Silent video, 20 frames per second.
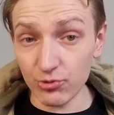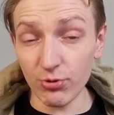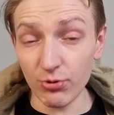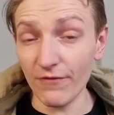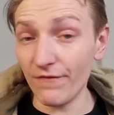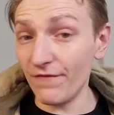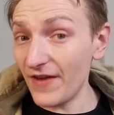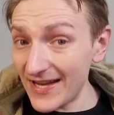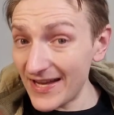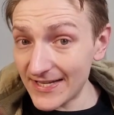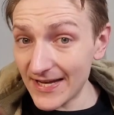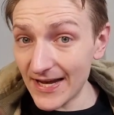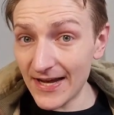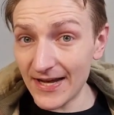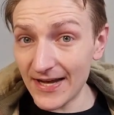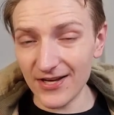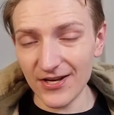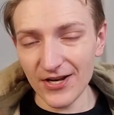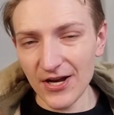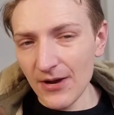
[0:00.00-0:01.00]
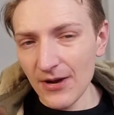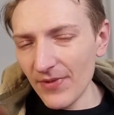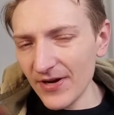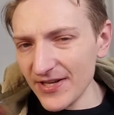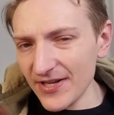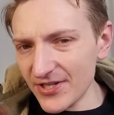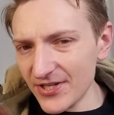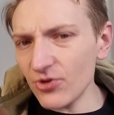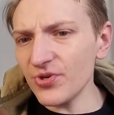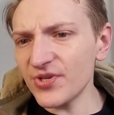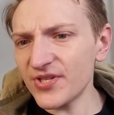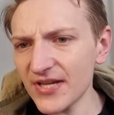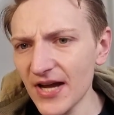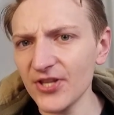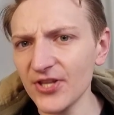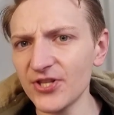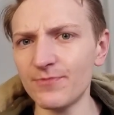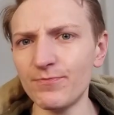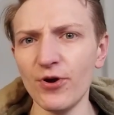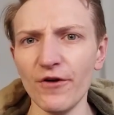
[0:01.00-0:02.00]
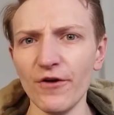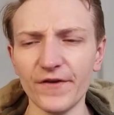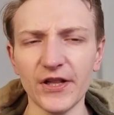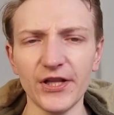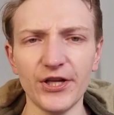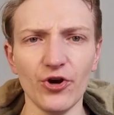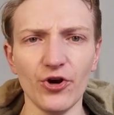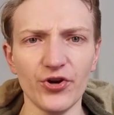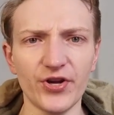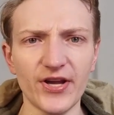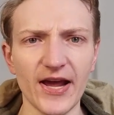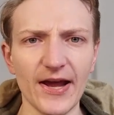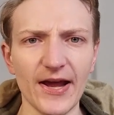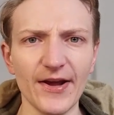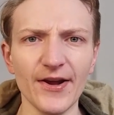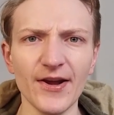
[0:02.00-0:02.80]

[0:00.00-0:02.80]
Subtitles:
V10, but it still sounds perfectly okay.